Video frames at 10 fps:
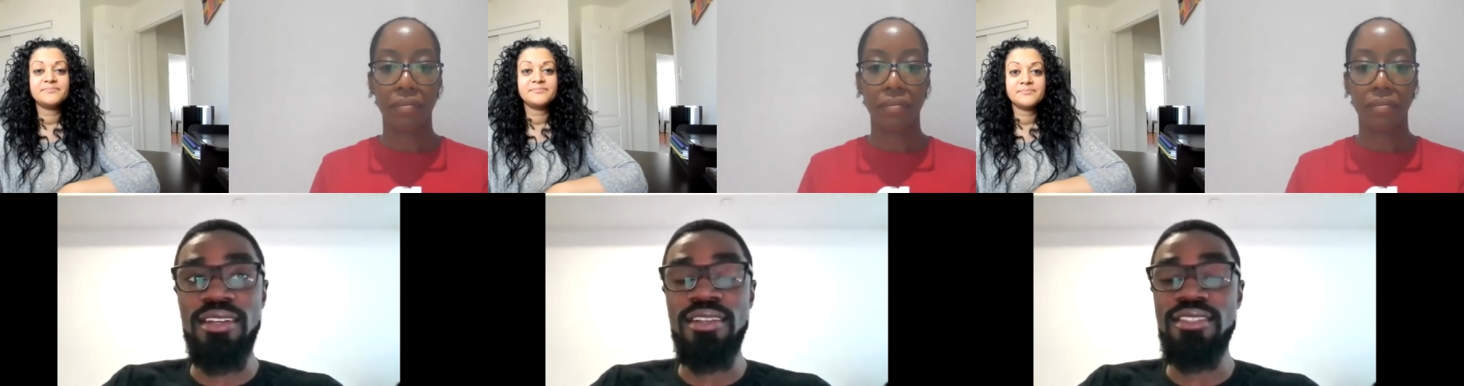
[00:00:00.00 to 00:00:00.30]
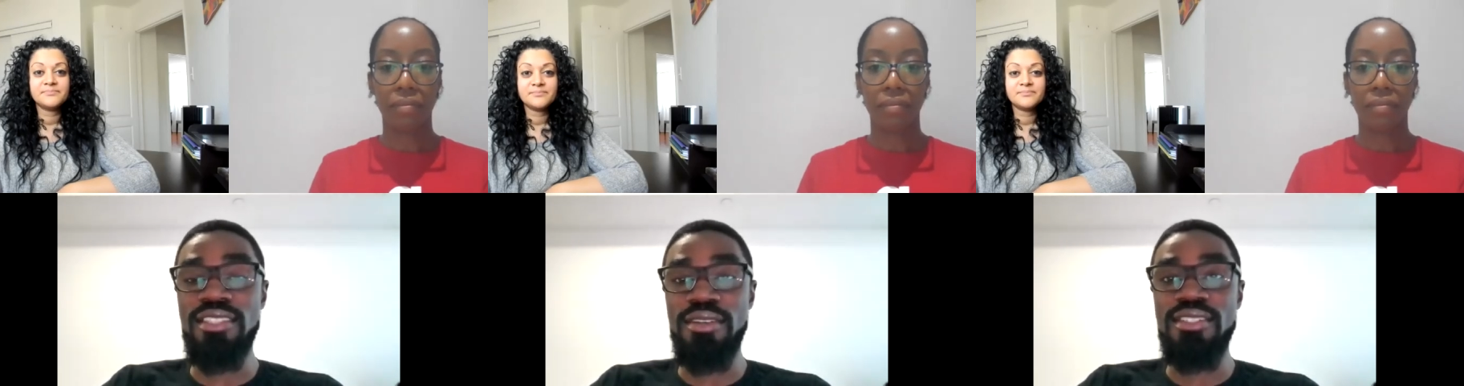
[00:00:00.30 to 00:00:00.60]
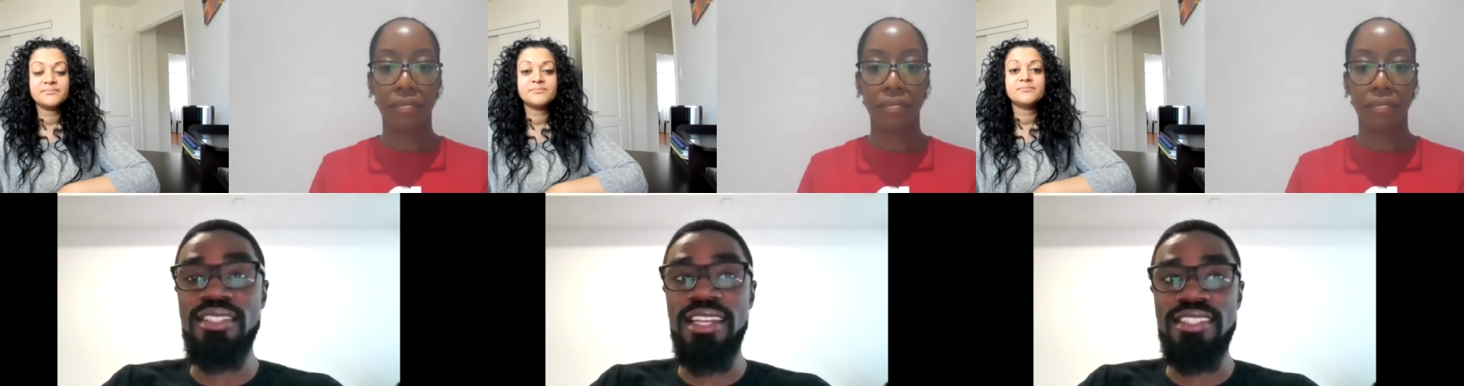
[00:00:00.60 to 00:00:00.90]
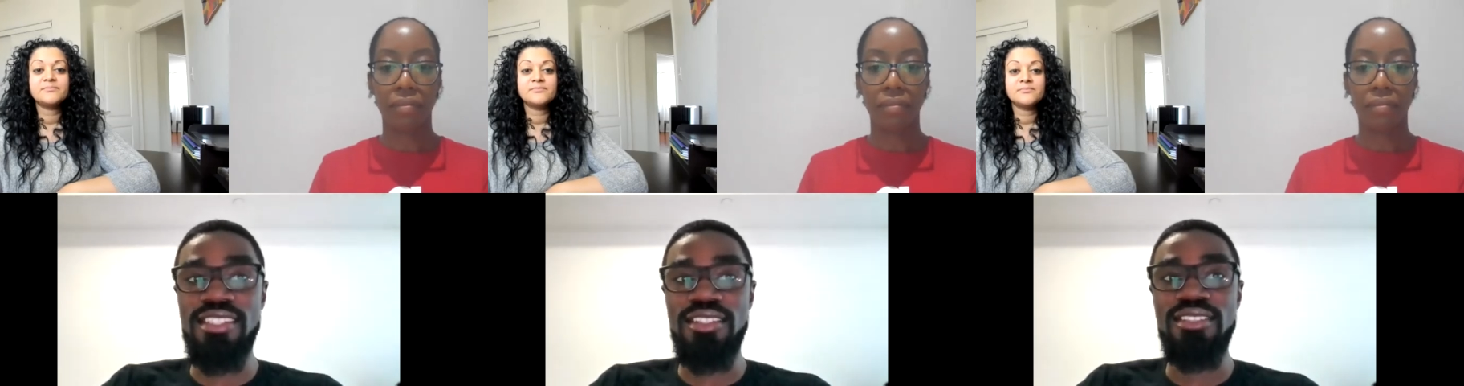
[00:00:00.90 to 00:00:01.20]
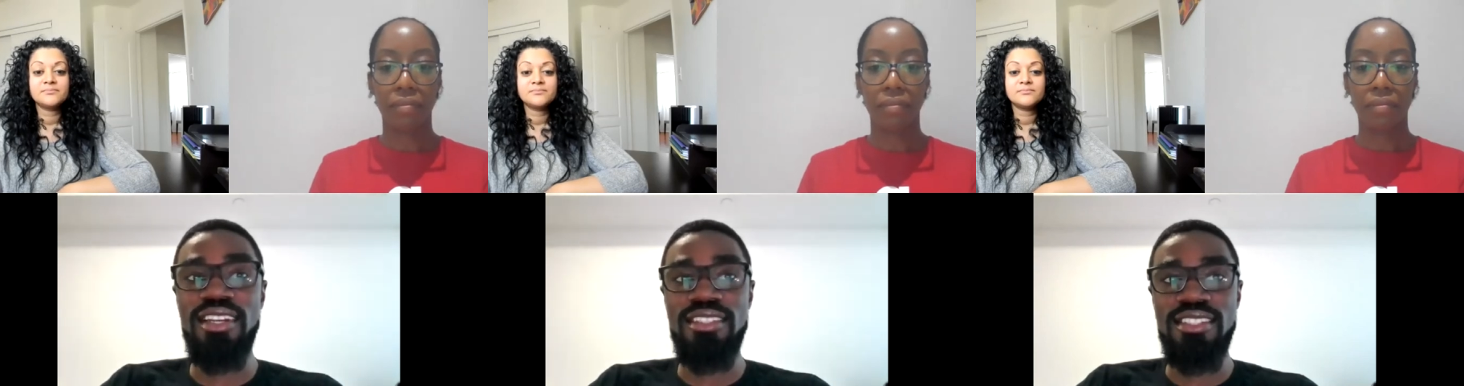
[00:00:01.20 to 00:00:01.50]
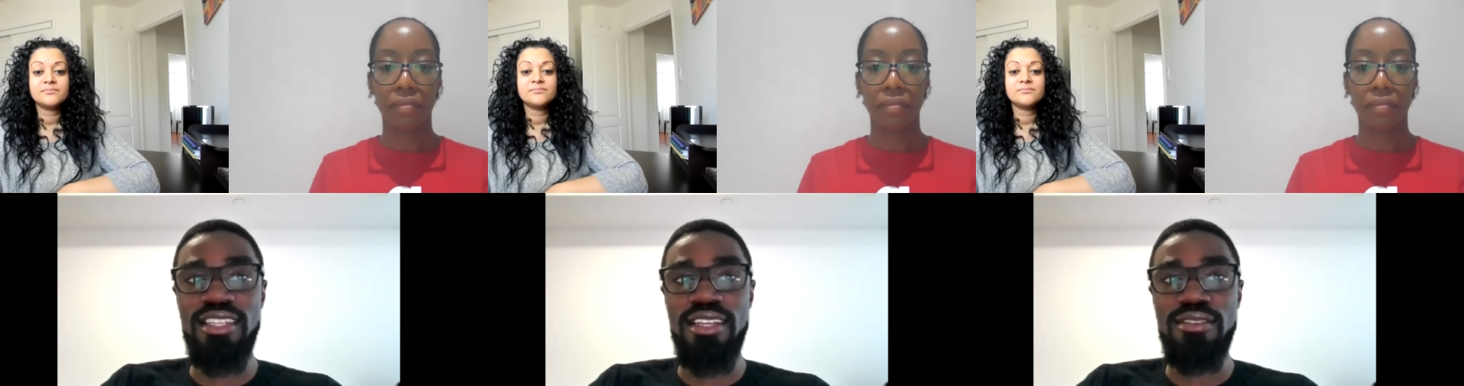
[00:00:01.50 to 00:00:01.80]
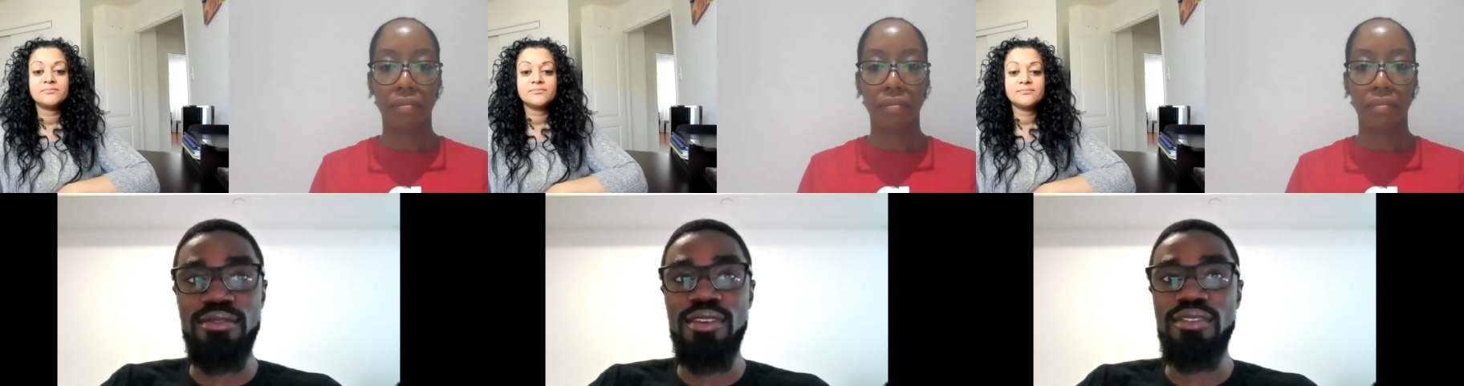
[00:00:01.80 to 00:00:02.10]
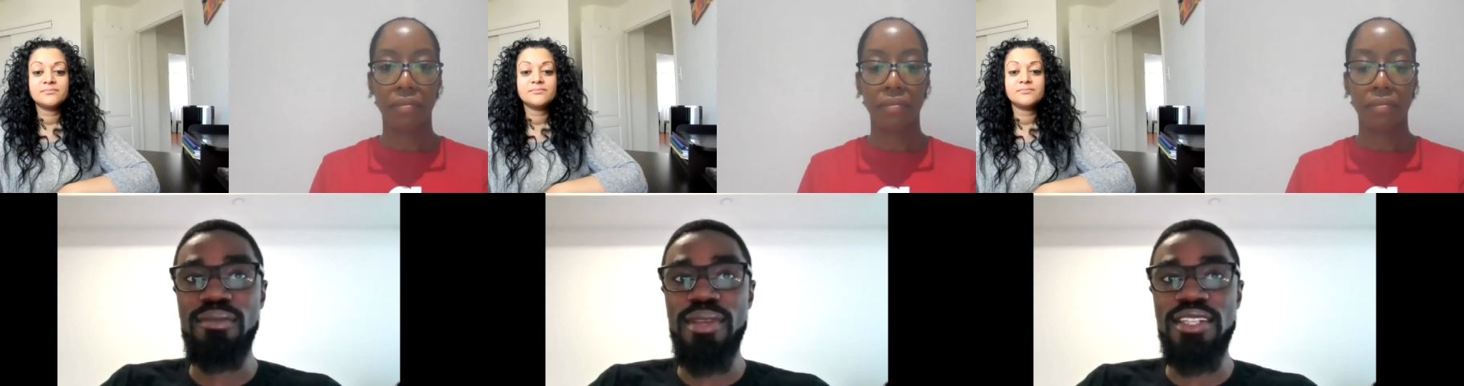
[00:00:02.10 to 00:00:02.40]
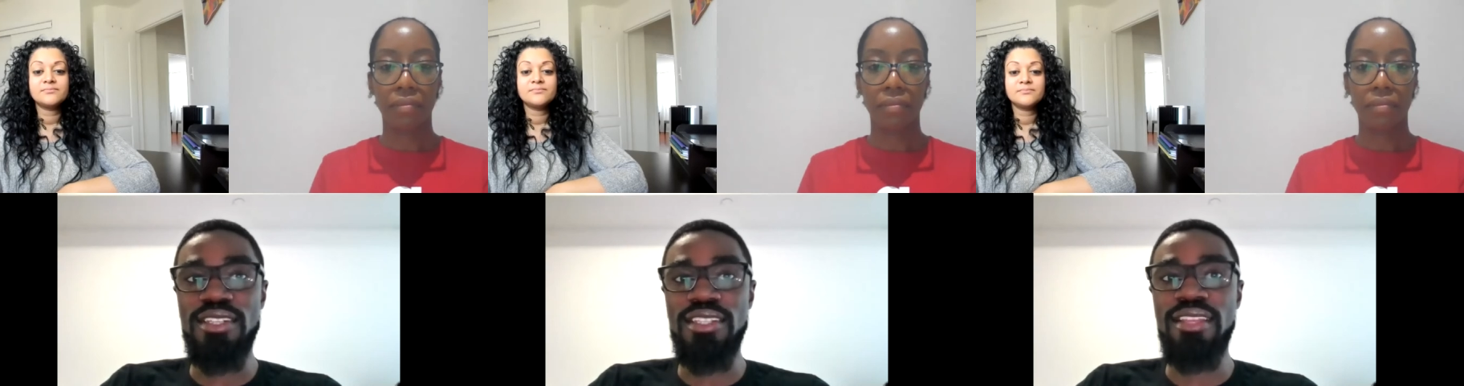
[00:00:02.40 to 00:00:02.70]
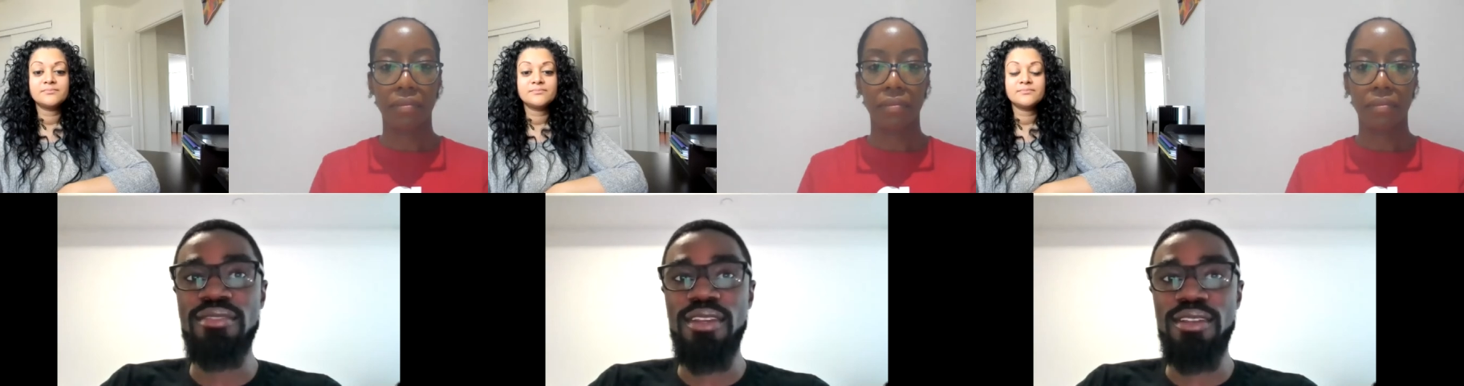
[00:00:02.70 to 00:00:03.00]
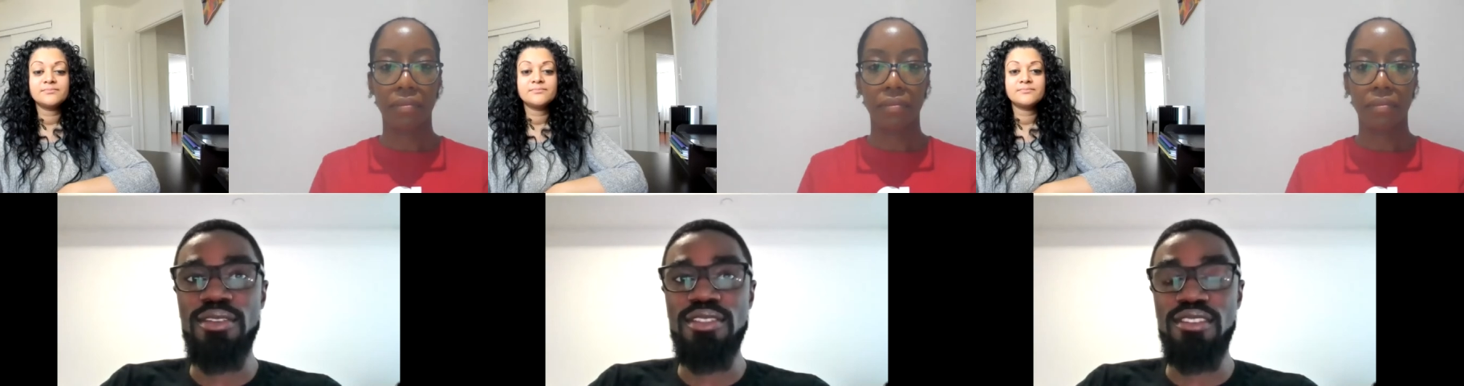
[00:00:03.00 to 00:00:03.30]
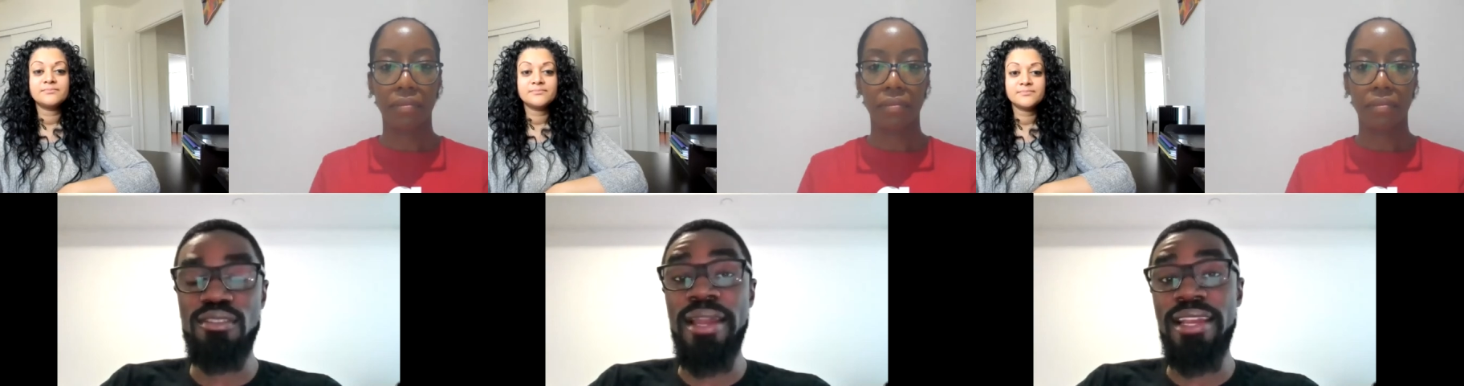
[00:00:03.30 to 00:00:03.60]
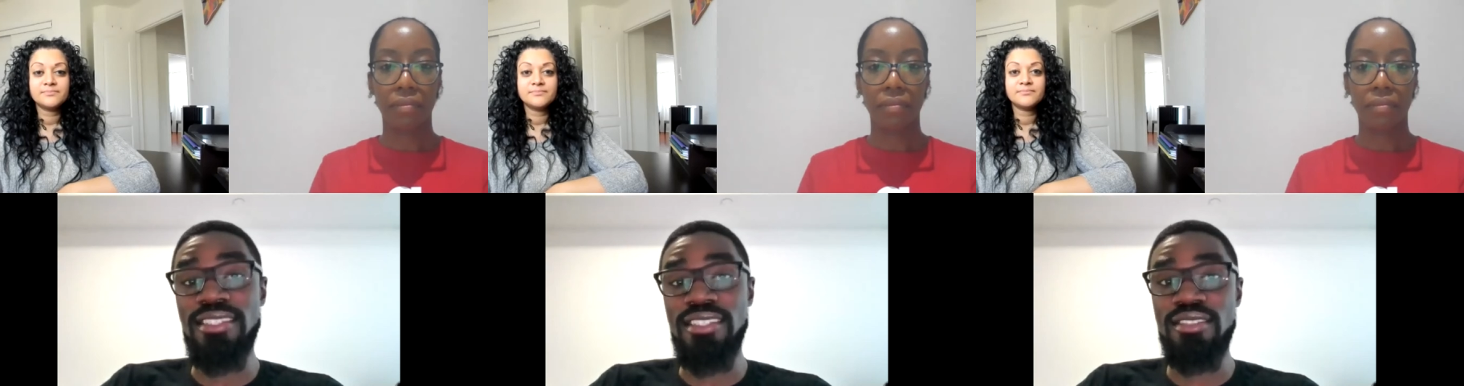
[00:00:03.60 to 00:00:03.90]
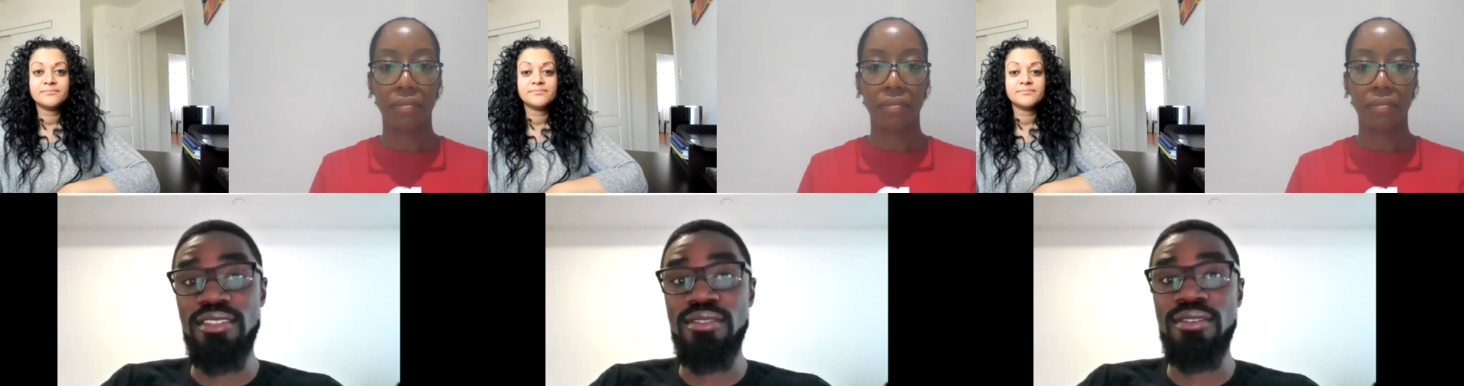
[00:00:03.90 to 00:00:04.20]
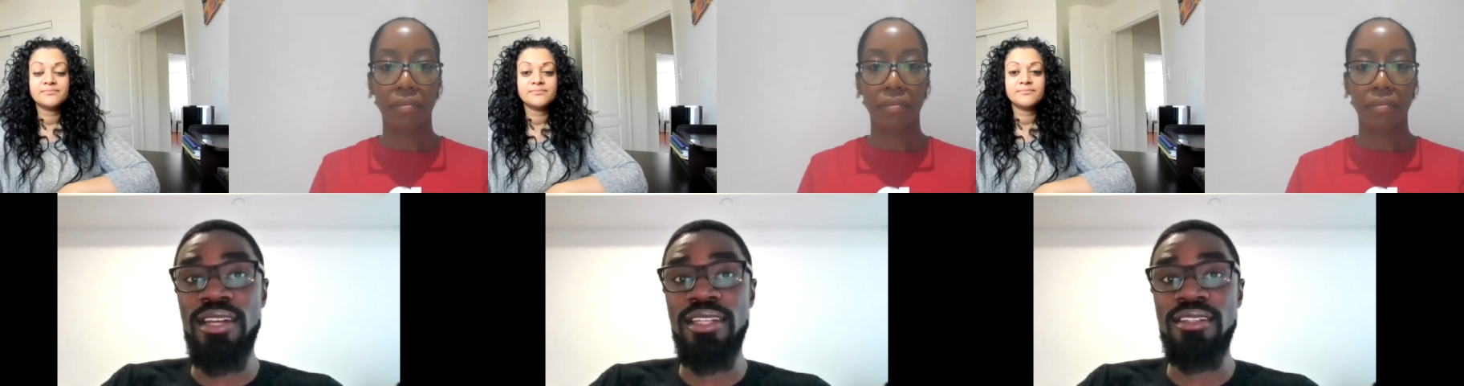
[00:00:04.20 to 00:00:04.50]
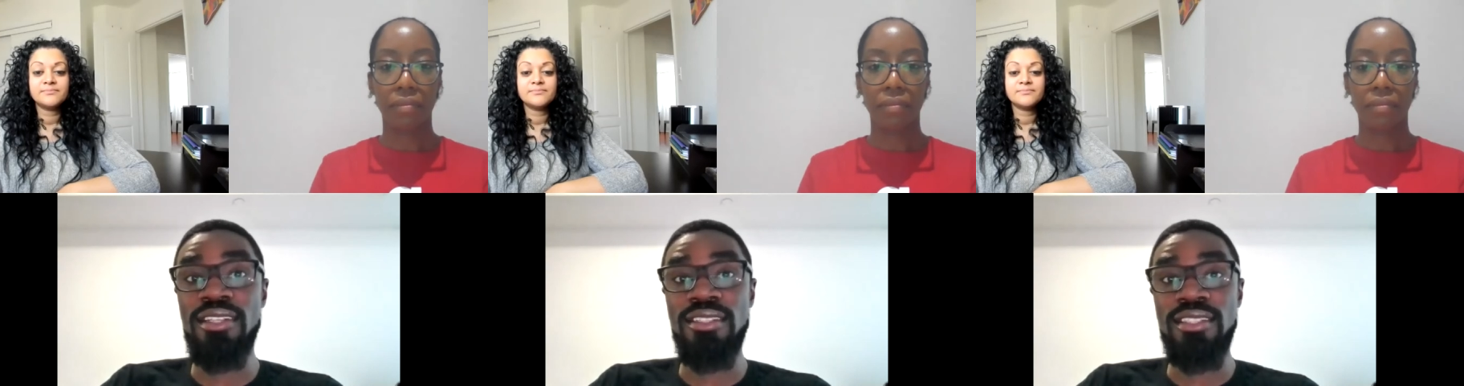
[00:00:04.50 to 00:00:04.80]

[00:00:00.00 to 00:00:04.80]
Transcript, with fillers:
Speaker 1: ontario science centre dot c a, for information and videos of past Centrally Friday